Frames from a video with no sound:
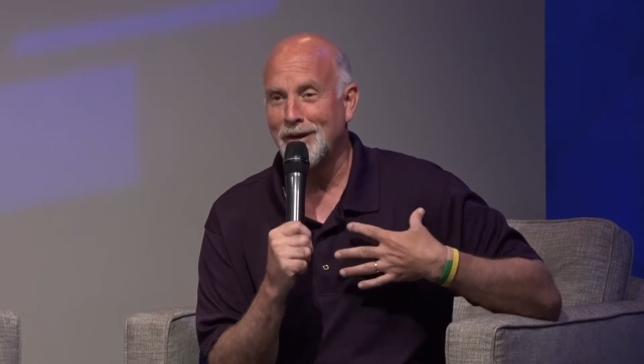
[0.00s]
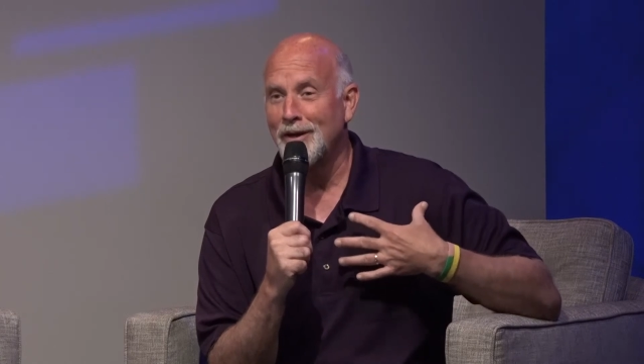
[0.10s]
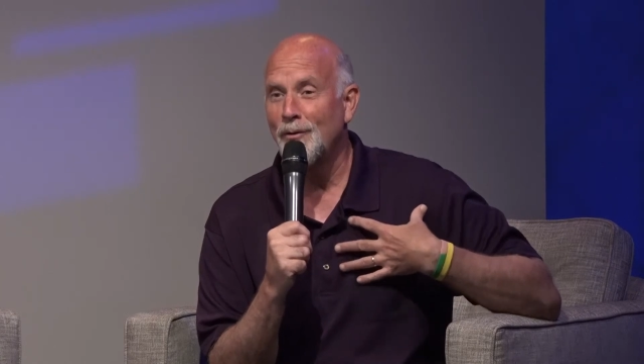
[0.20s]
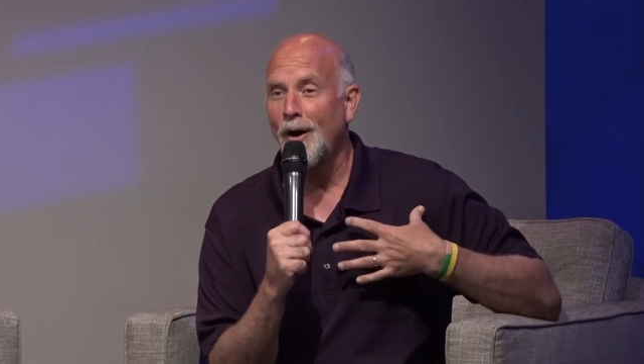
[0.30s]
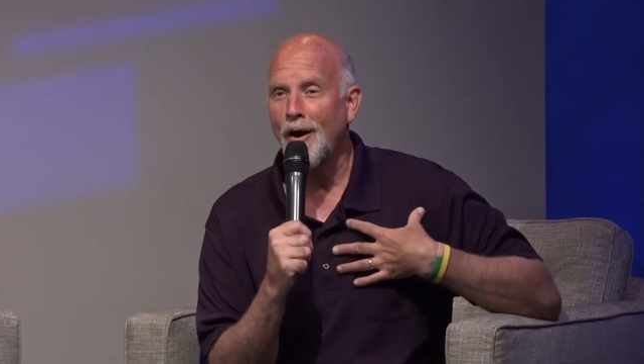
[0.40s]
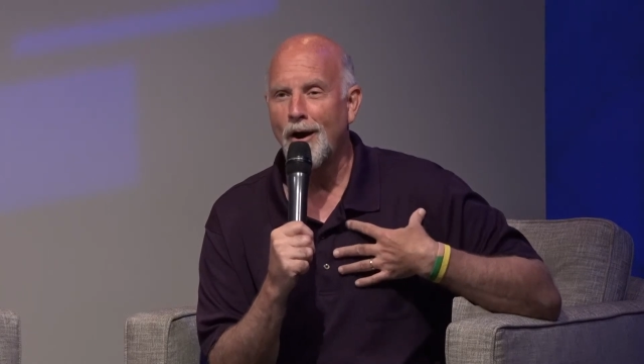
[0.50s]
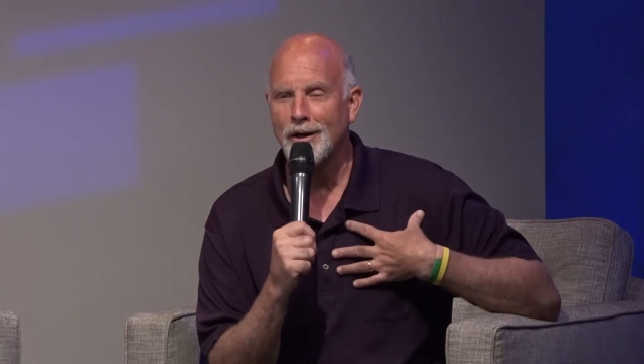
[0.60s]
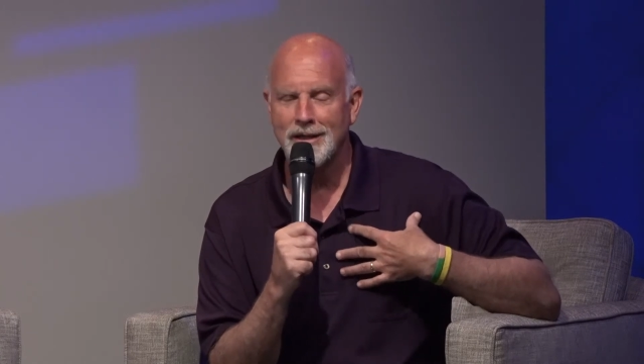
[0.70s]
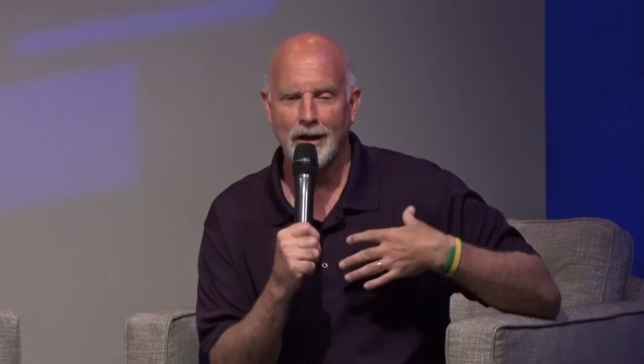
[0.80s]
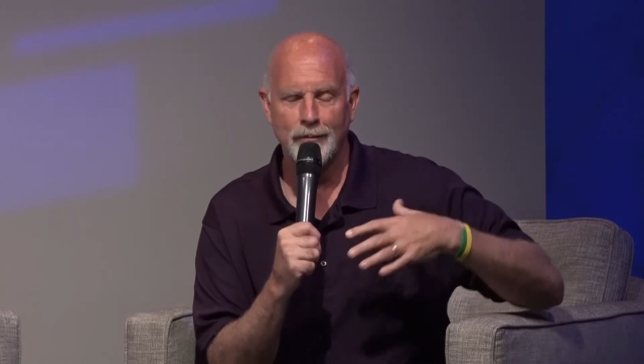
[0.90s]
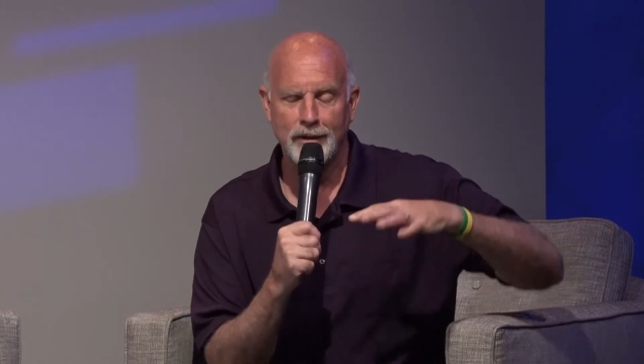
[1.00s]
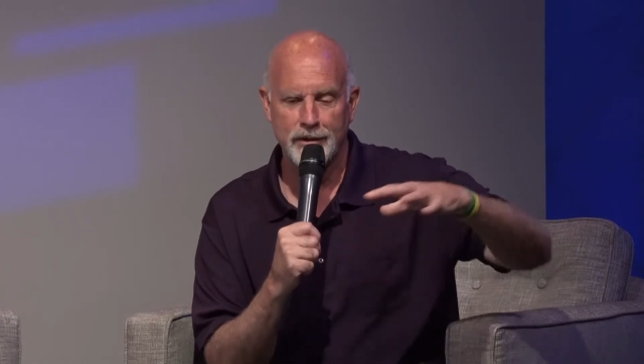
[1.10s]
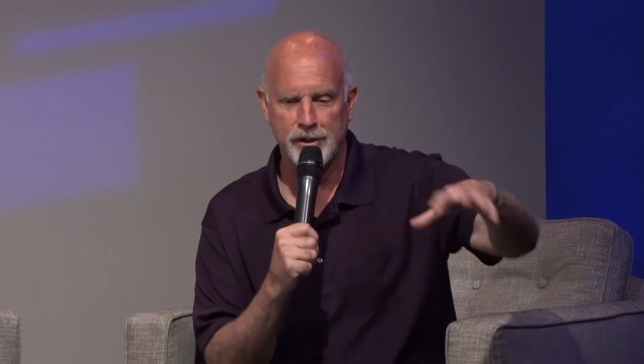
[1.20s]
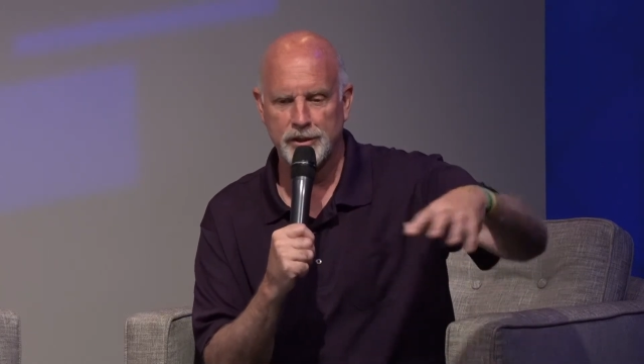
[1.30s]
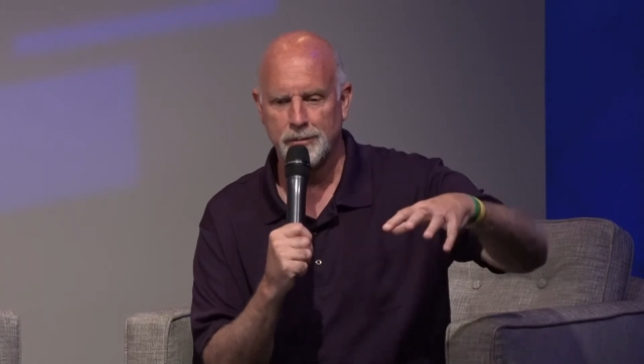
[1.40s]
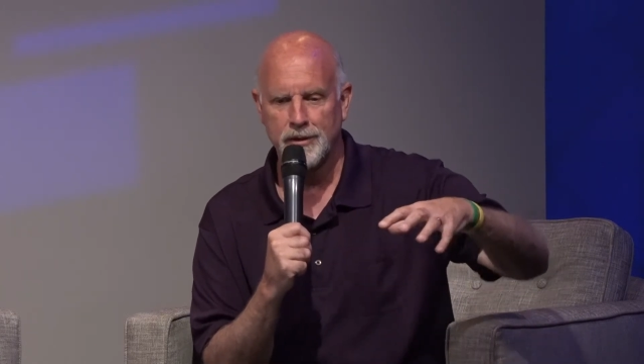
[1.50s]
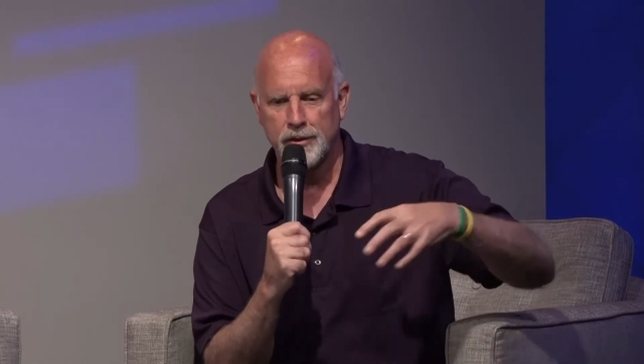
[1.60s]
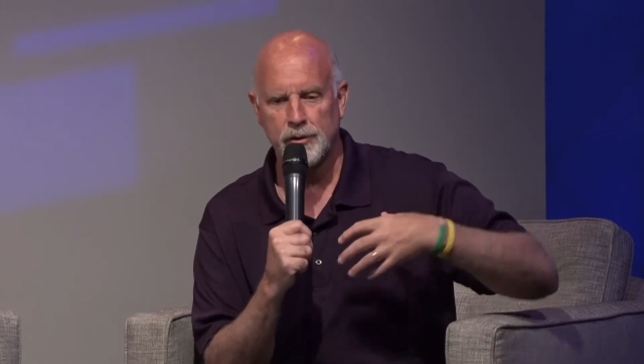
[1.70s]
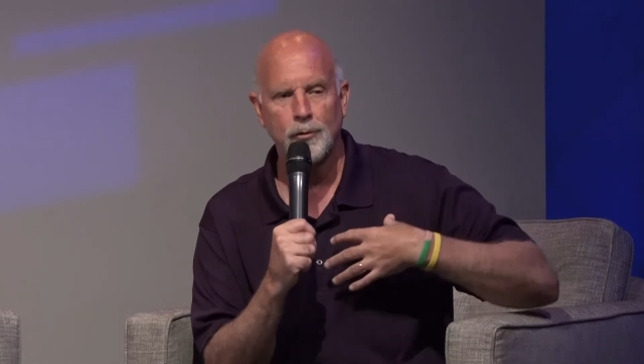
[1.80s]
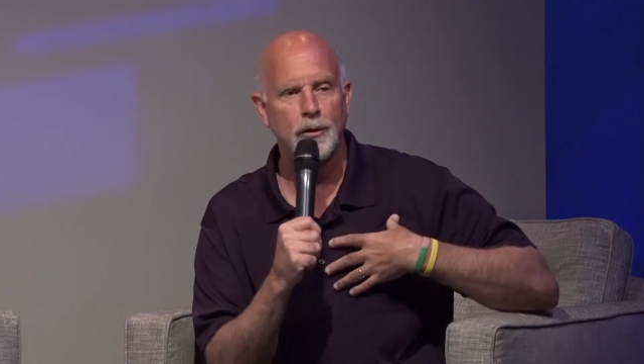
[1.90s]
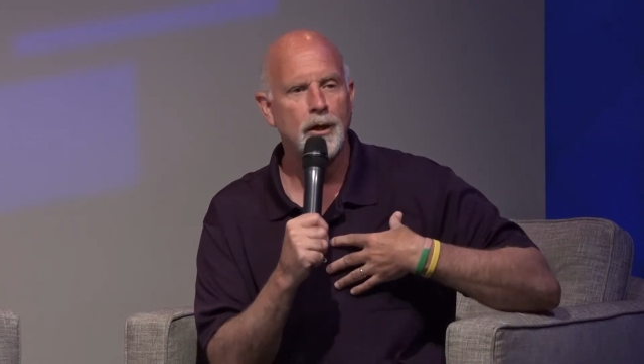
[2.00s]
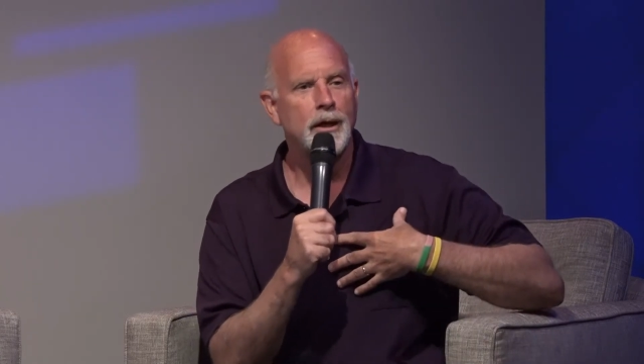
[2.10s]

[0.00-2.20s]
and into our hearts. I don't mean the system of the school.